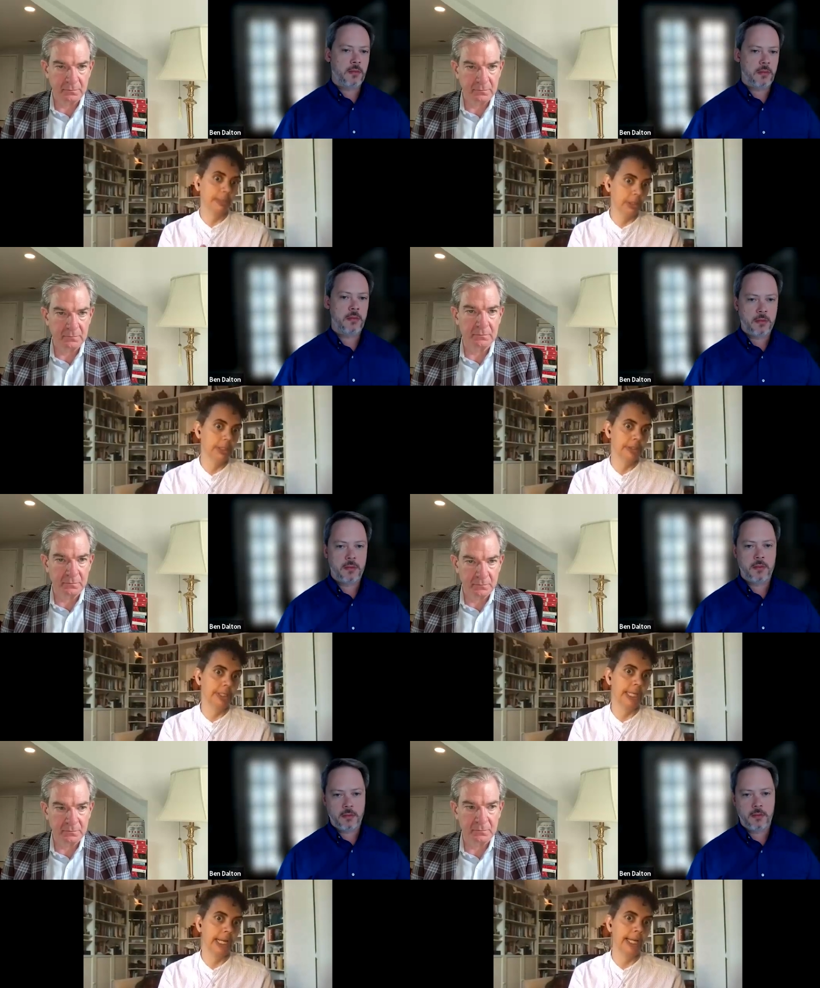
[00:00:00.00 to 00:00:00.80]
Speaker 1: a
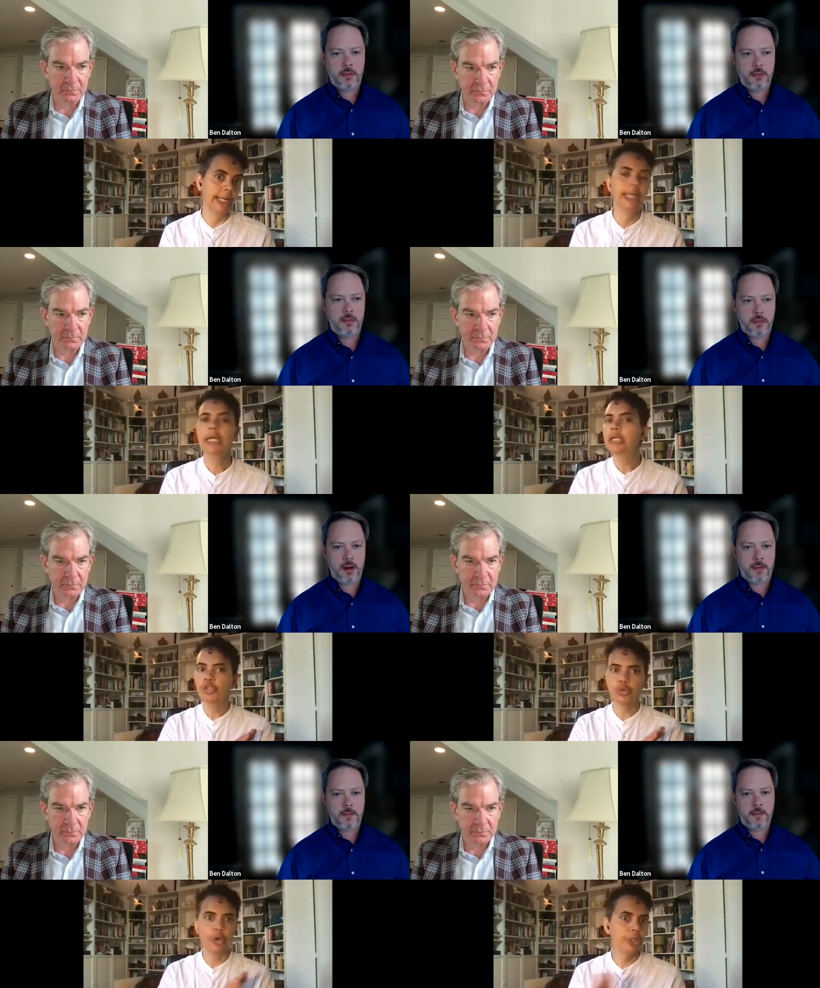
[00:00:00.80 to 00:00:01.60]
military guy.
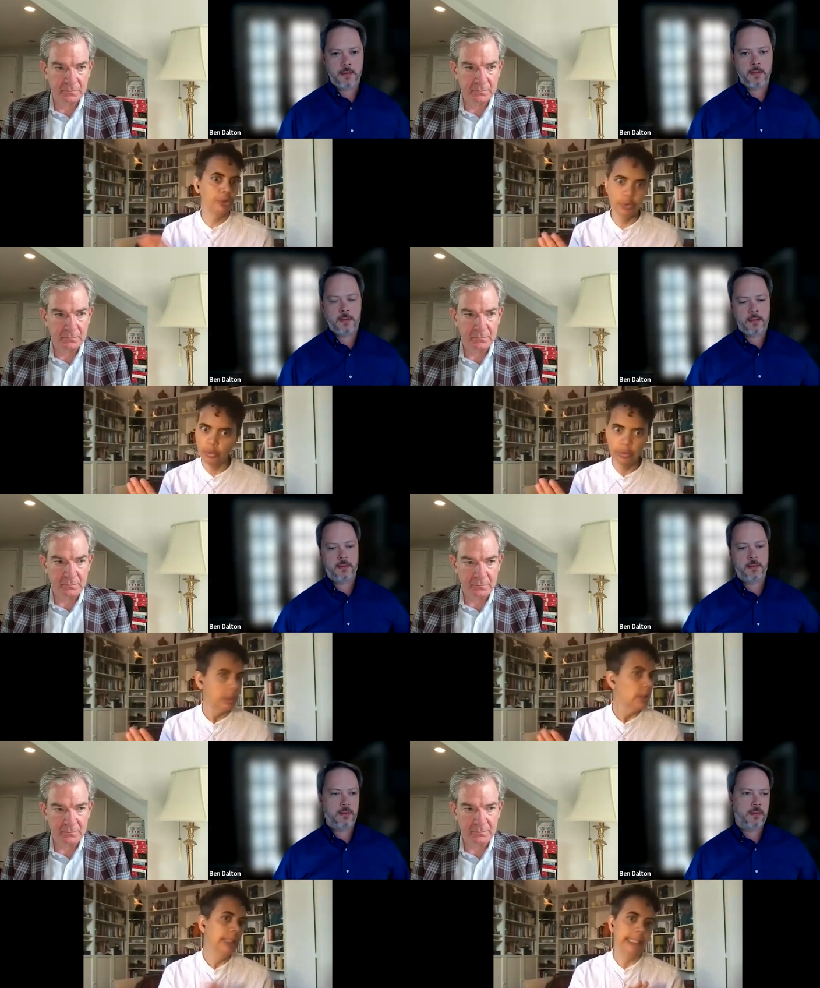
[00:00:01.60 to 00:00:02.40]
Yeah. Shoigu
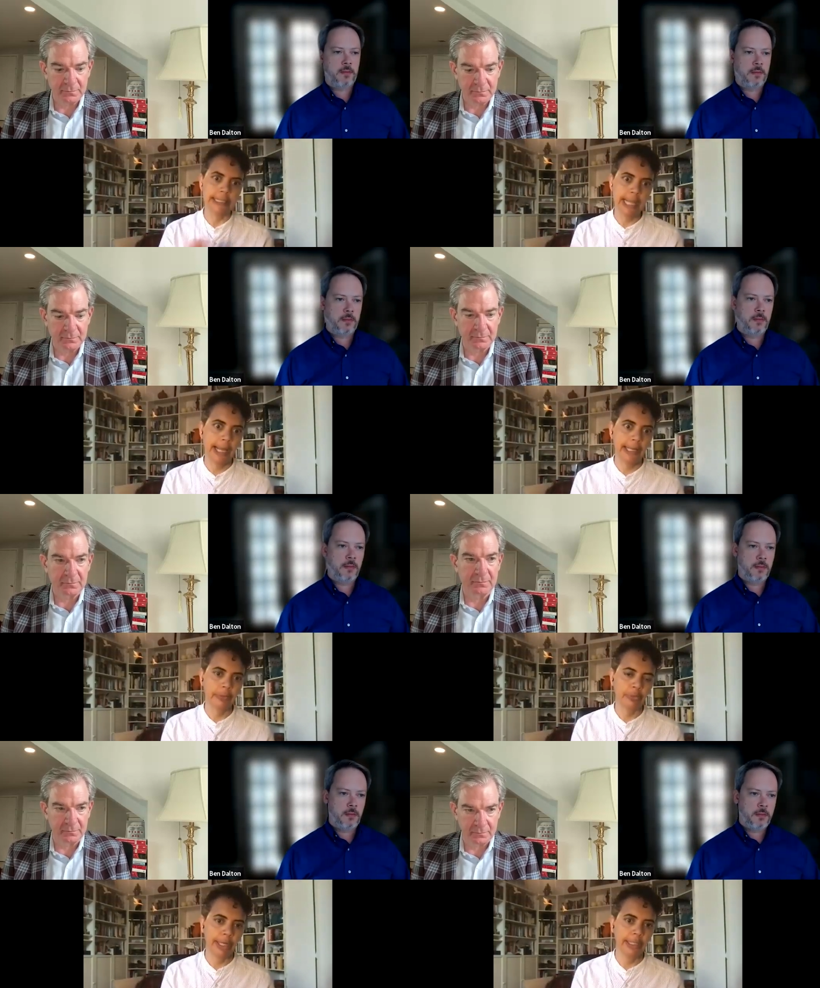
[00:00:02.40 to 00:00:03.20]
is not
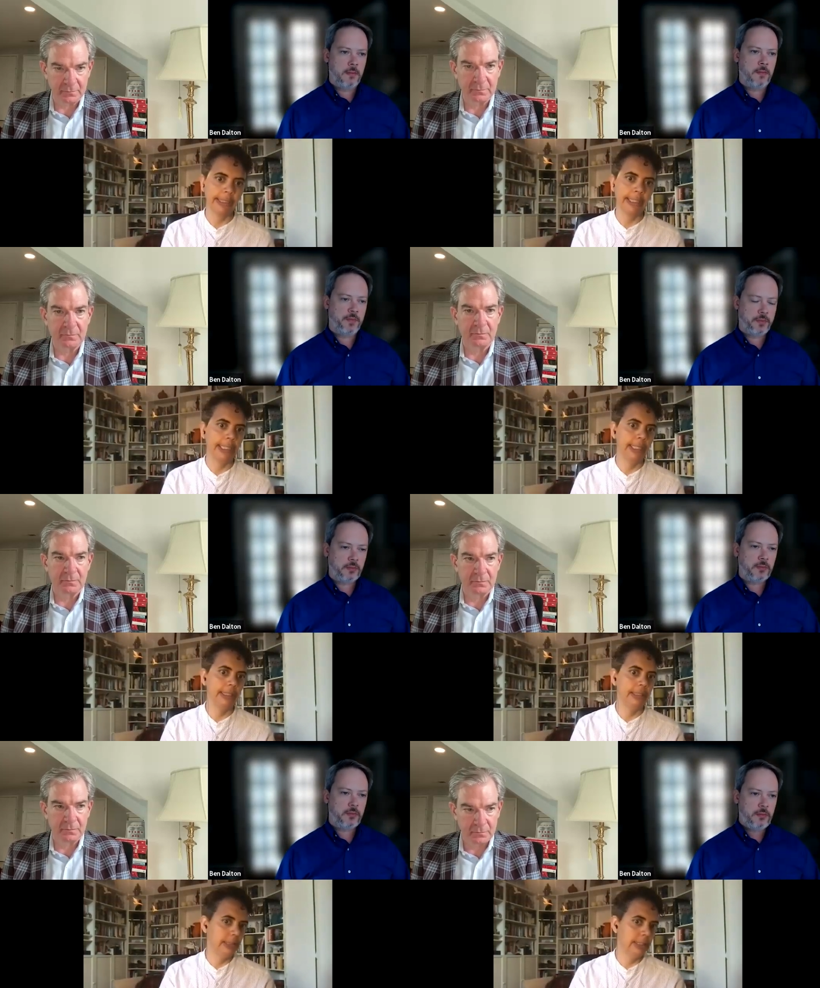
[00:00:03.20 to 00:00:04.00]
right like
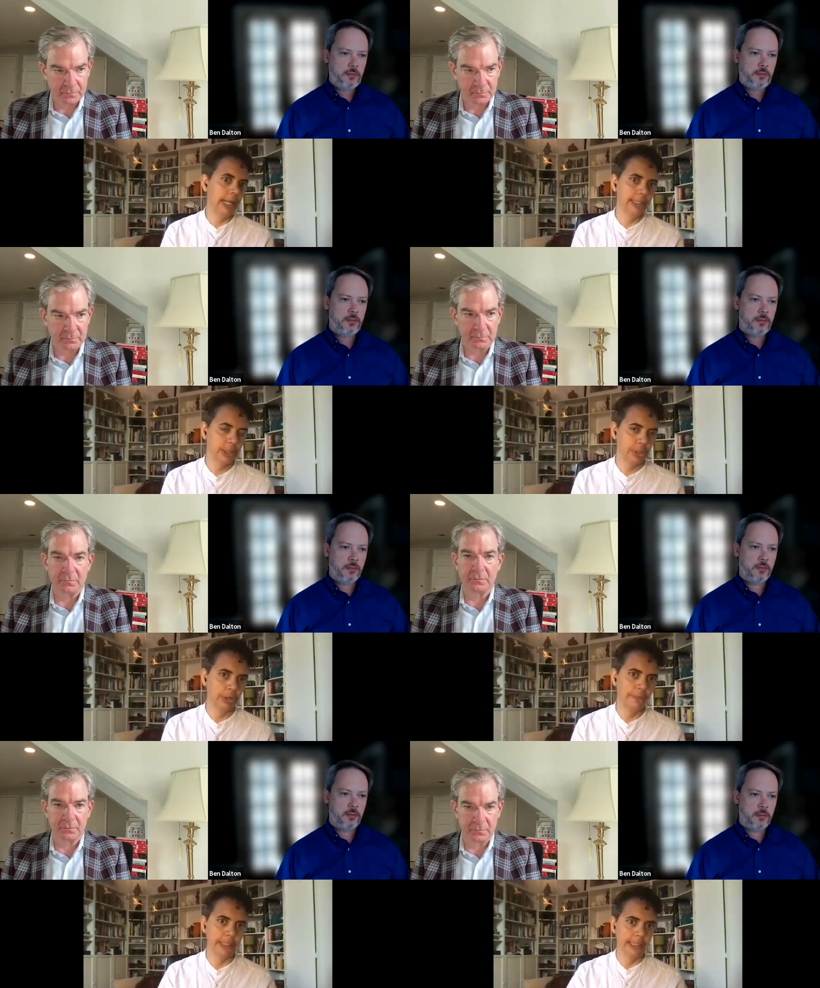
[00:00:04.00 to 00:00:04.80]
he did not
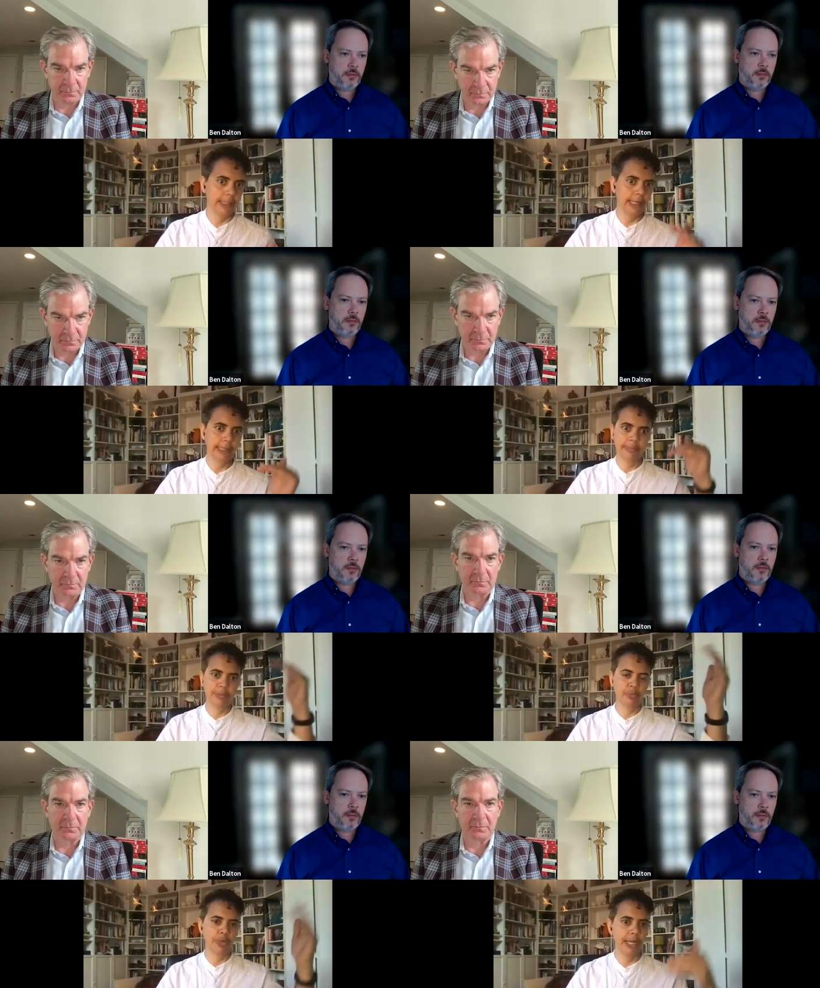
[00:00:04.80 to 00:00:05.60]
serve he did not come
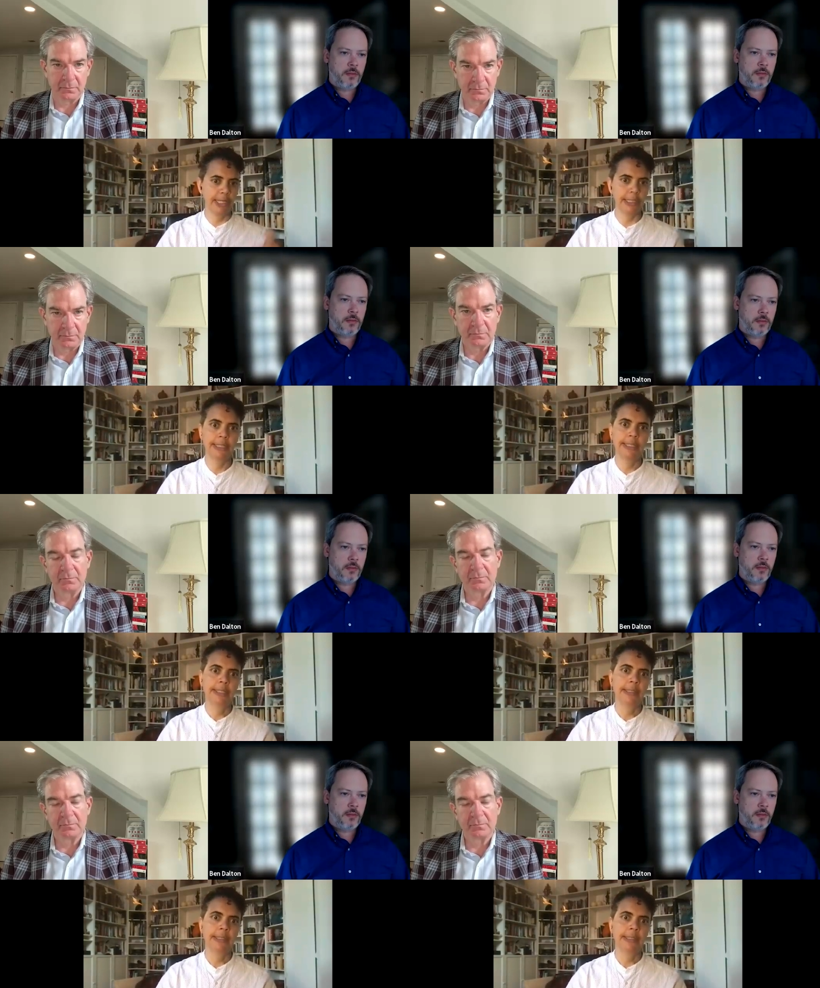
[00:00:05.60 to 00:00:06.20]
up in rank